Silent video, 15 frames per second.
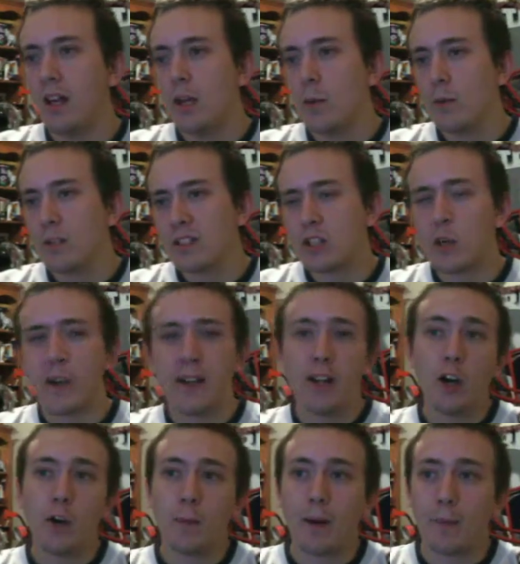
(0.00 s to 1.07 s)
Let's go ahead and
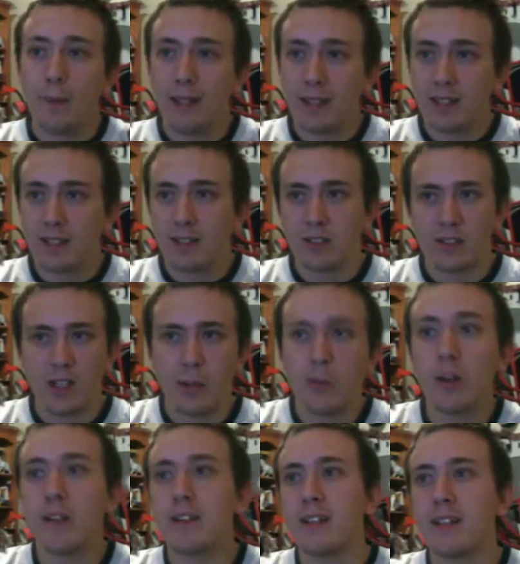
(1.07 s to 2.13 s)
go to my picks, because there are a couple
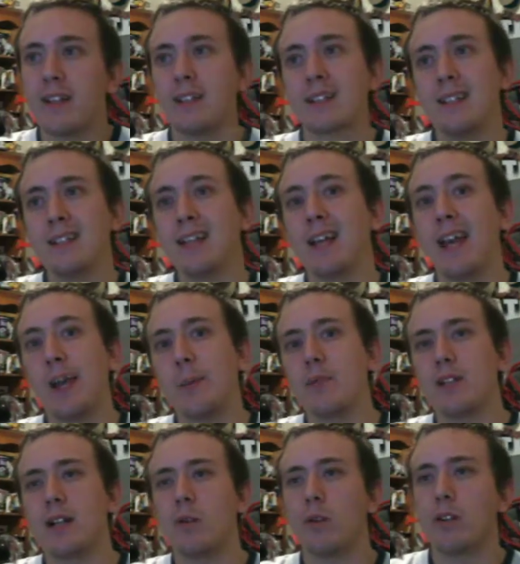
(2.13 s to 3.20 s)
other things in the games
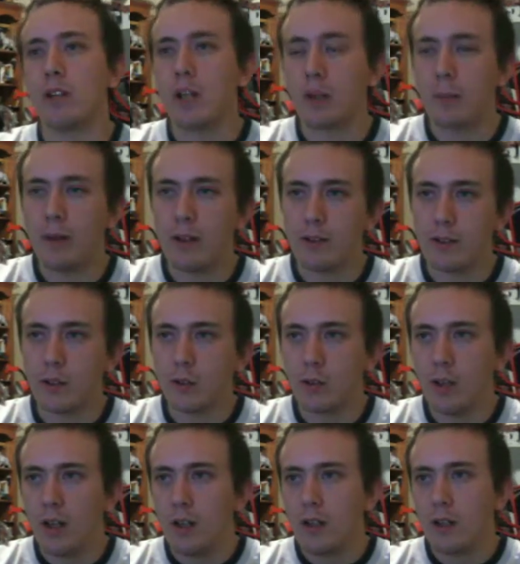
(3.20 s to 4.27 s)
that I want to talk about. So
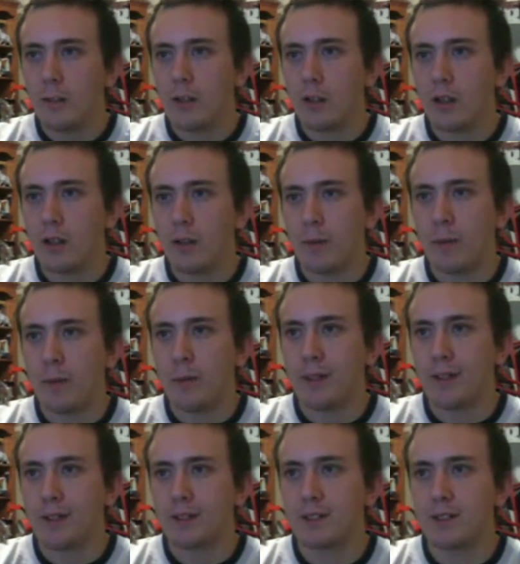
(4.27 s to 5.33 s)
let me go ahead and go to my
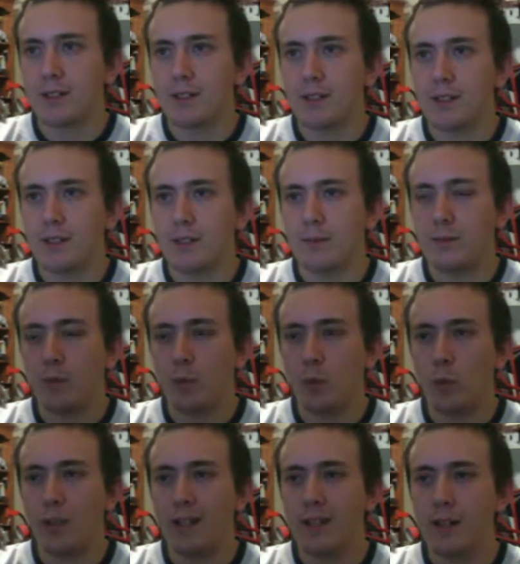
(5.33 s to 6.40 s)
picks for the
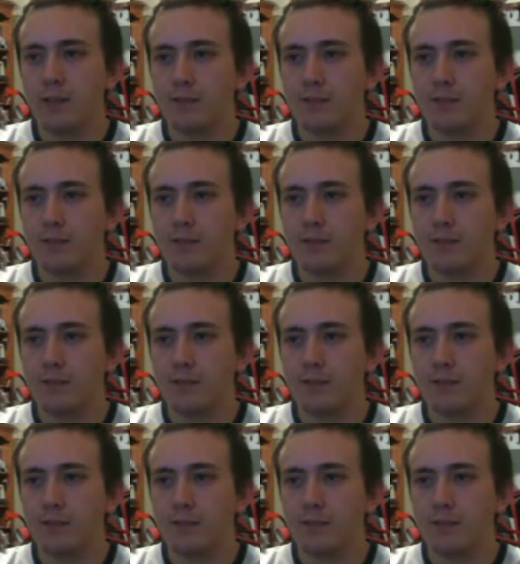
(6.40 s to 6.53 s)
week.